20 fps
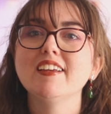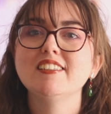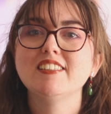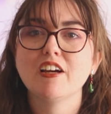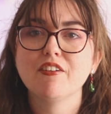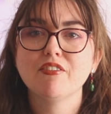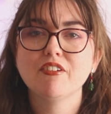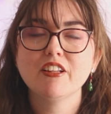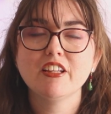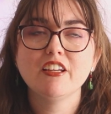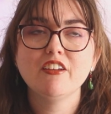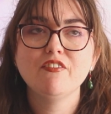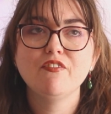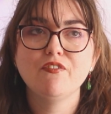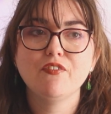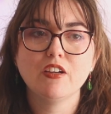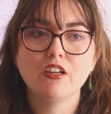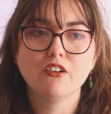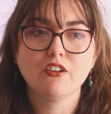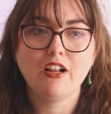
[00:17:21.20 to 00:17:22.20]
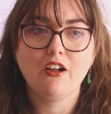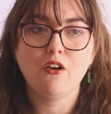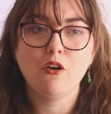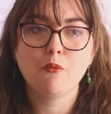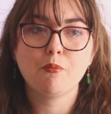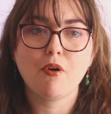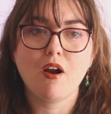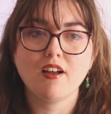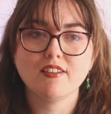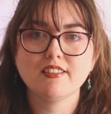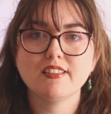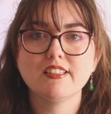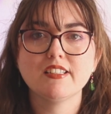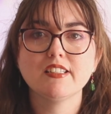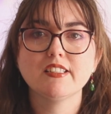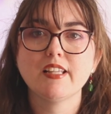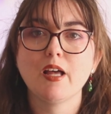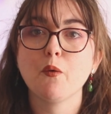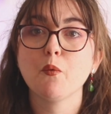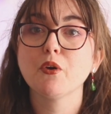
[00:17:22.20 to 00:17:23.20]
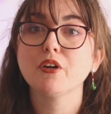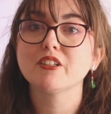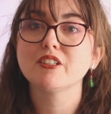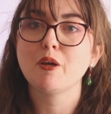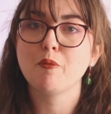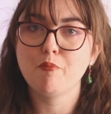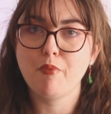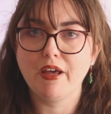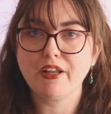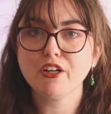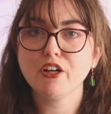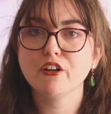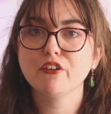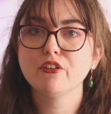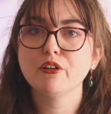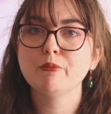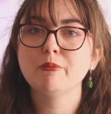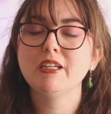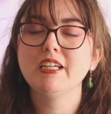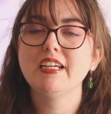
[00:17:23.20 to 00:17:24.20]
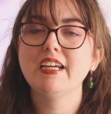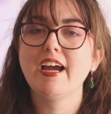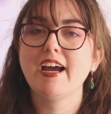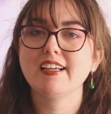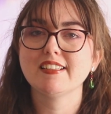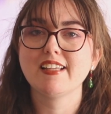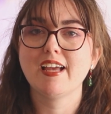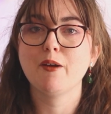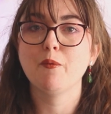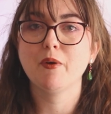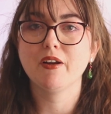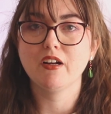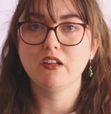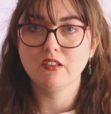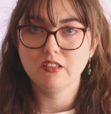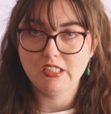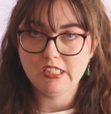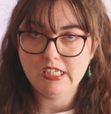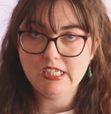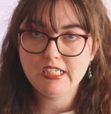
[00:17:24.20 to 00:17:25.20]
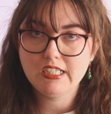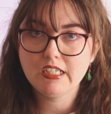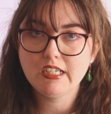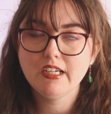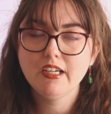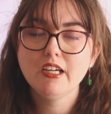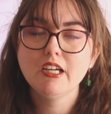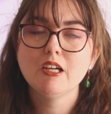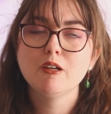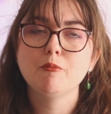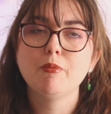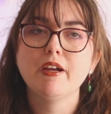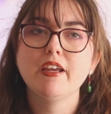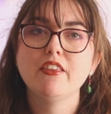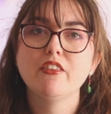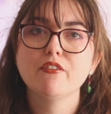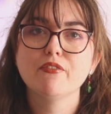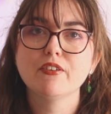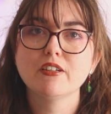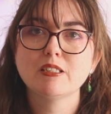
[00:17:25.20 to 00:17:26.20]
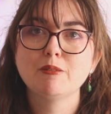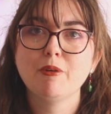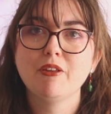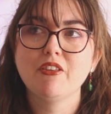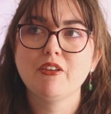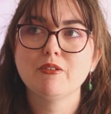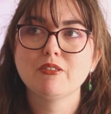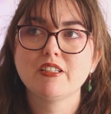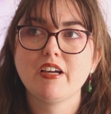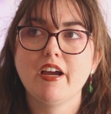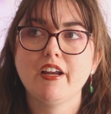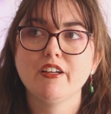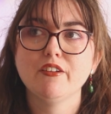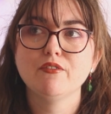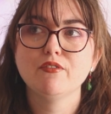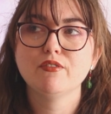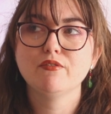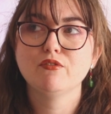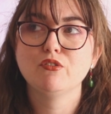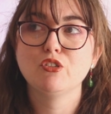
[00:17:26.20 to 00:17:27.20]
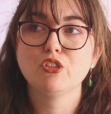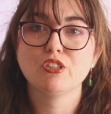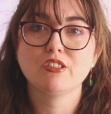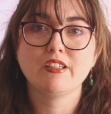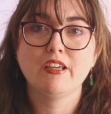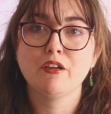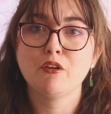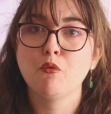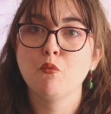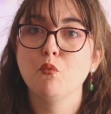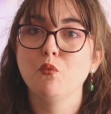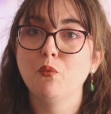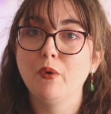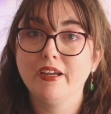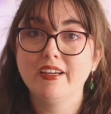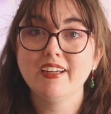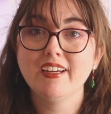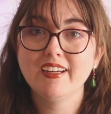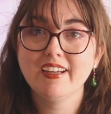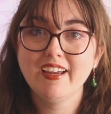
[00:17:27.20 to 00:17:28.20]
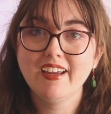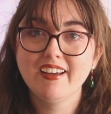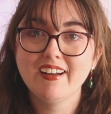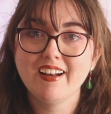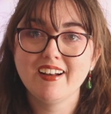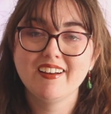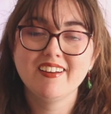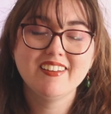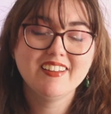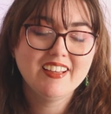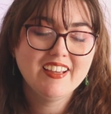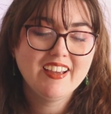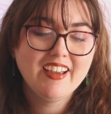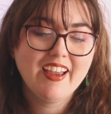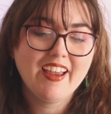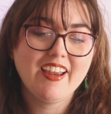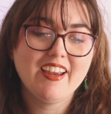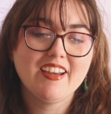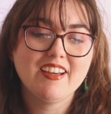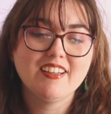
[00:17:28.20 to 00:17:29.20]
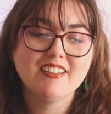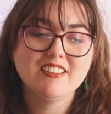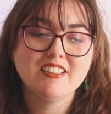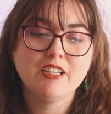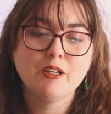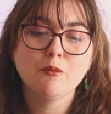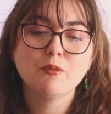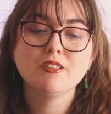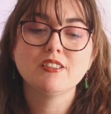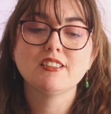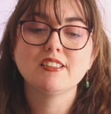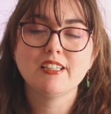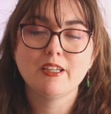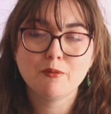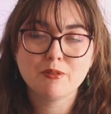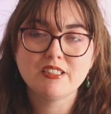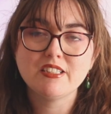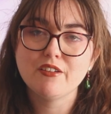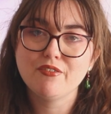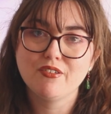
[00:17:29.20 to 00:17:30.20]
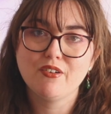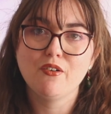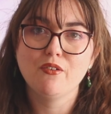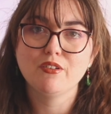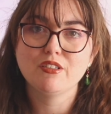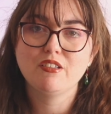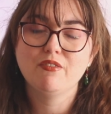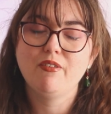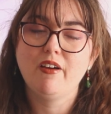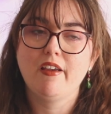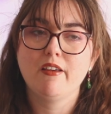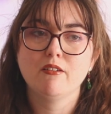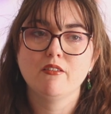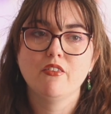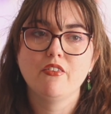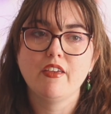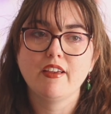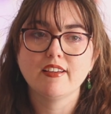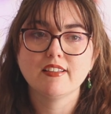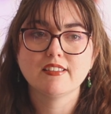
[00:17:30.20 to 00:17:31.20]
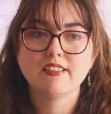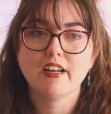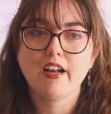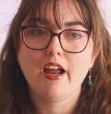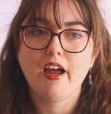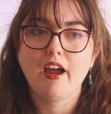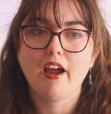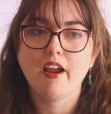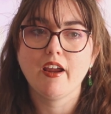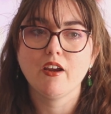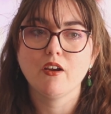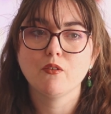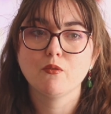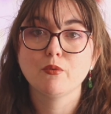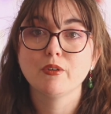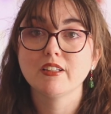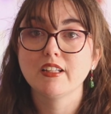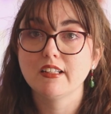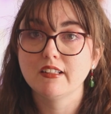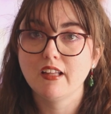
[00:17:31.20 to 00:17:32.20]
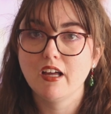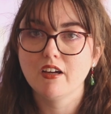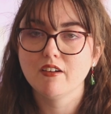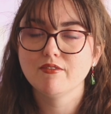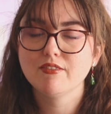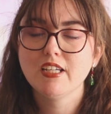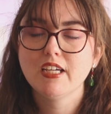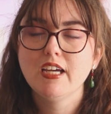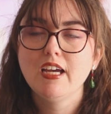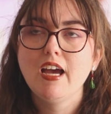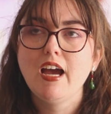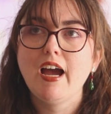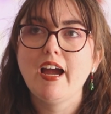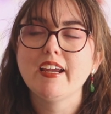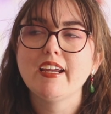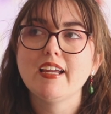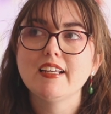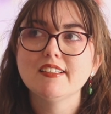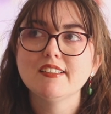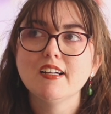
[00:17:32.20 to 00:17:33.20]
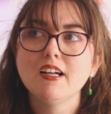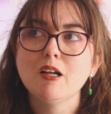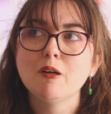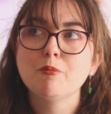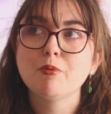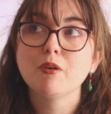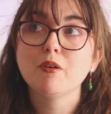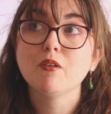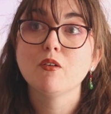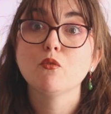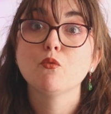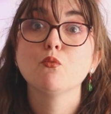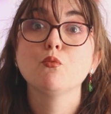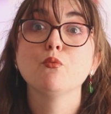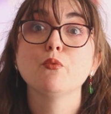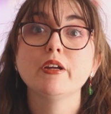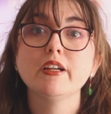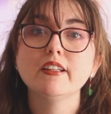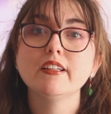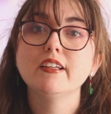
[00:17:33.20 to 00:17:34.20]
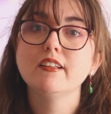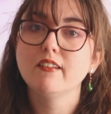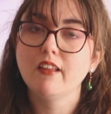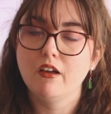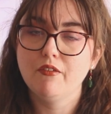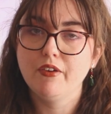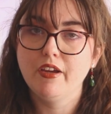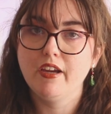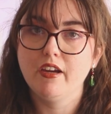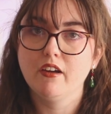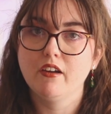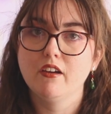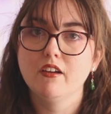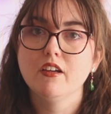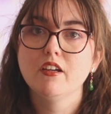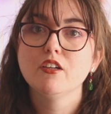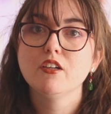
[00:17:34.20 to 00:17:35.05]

definitely figured out processes that worked better for me as I went along, but in the first month I was kind of just like winging it, and it was difficult to find things that I really loved. I ended up really loving